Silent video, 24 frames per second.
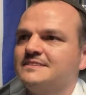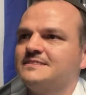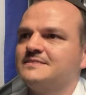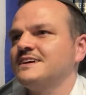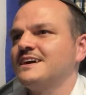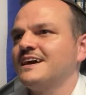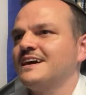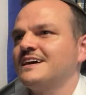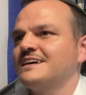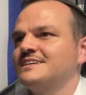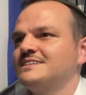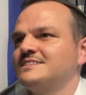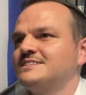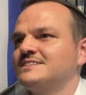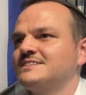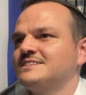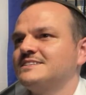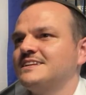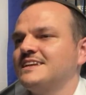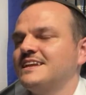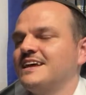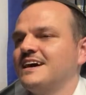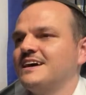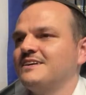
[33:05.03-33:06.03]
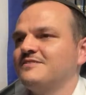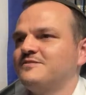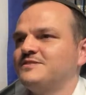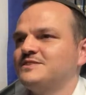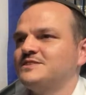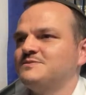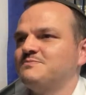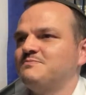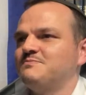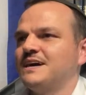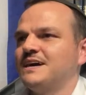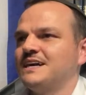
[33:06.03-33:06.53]
Angel's Life is
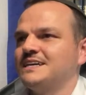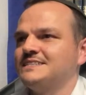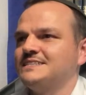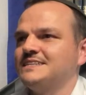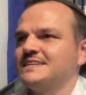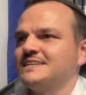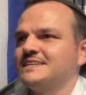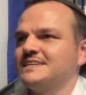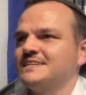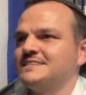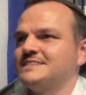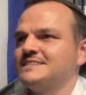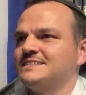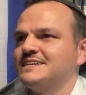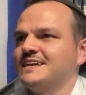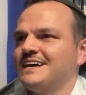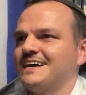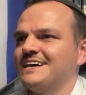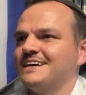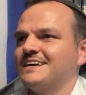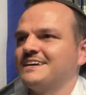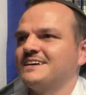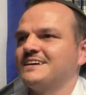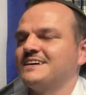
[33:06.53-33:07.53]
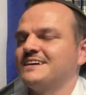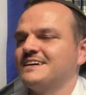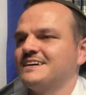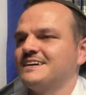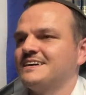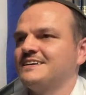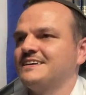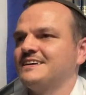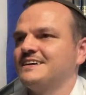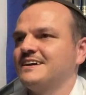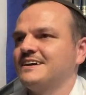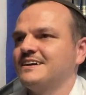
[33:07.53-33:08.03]
basically saying,
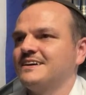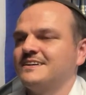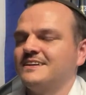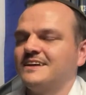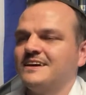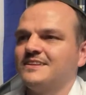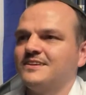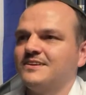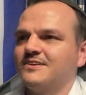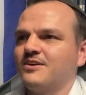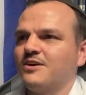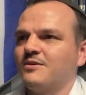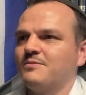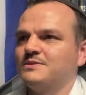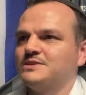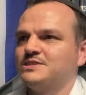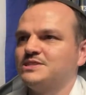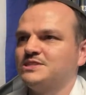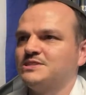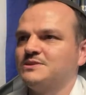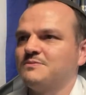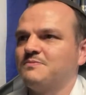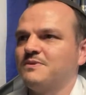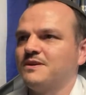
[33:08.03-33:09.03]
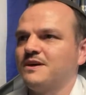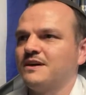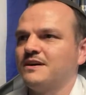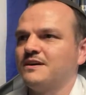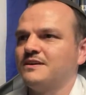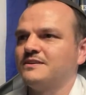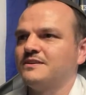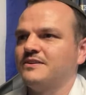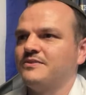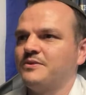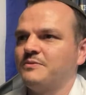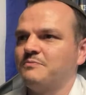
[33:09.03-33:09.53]
another comment, she's
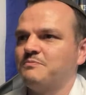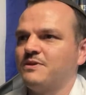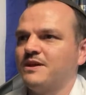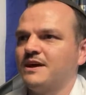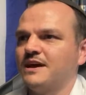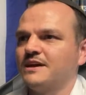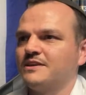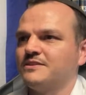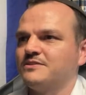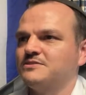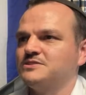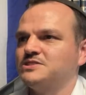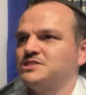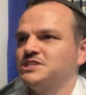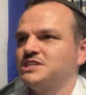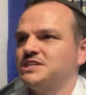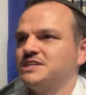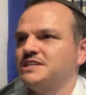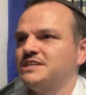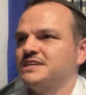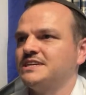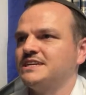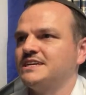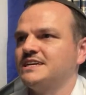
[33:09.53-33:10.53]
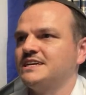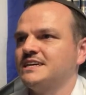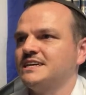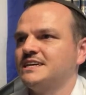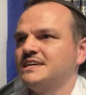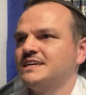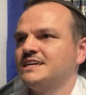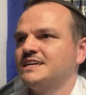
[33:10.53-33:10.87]
replying to GD,